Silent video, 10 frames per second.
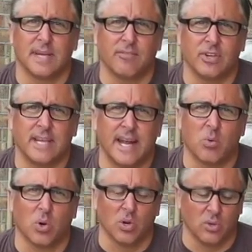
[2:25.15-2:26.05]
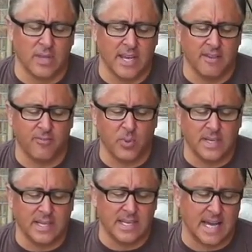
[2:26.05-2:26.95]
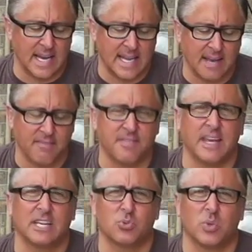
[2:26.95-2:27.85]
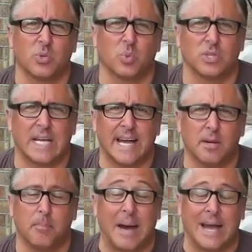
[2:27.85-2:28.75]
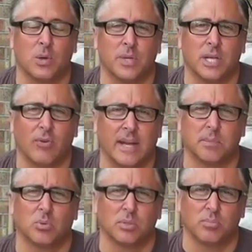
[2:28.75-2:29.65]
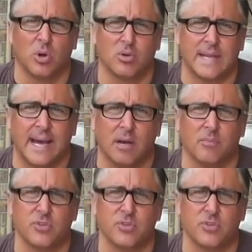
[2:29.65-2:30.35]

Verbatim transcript: everyday world, if we did not have things that were biodegradable and broke down?